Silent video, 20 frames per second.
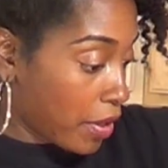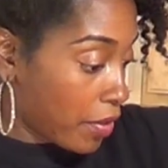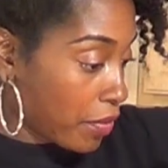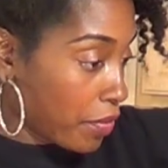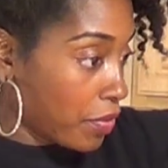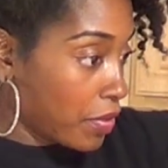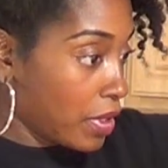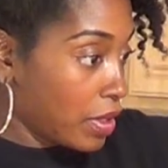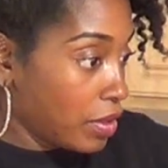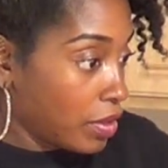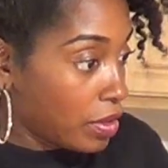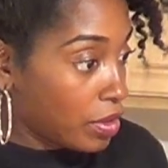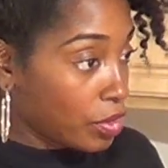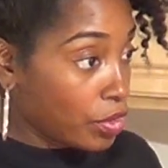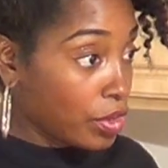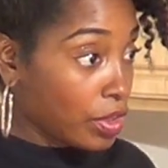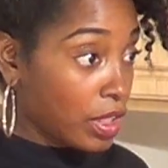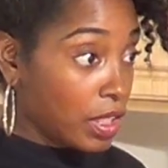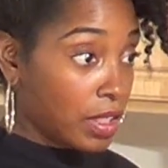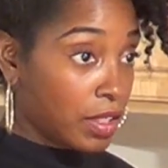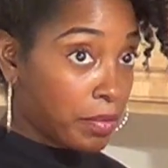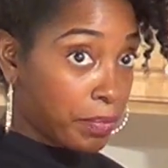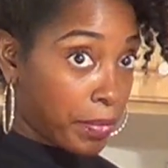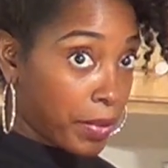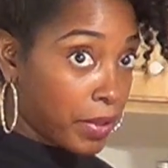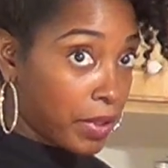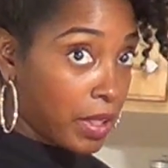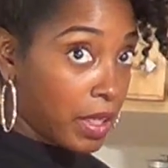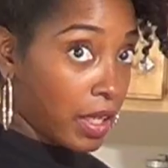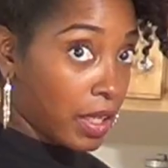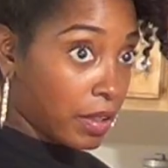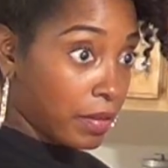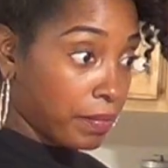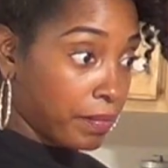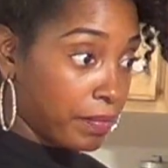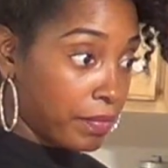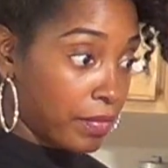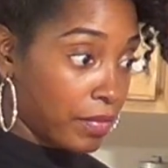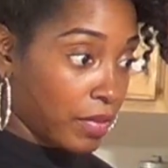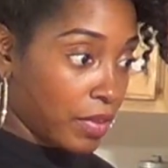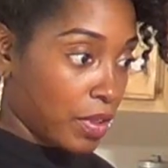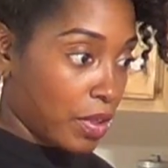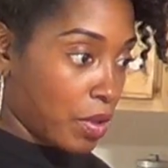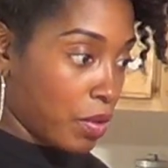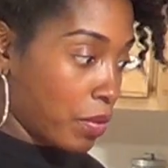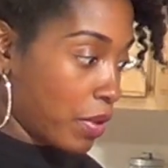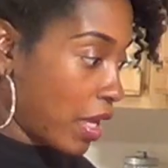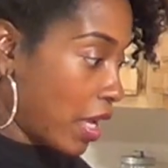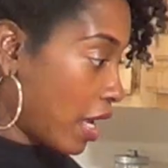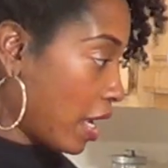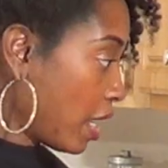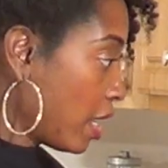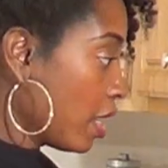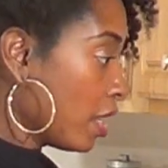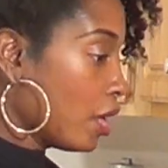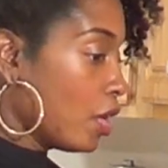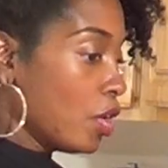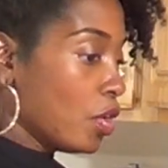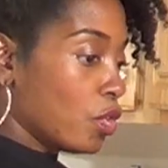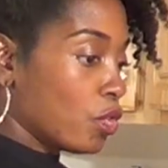other things that you need to put in, okay?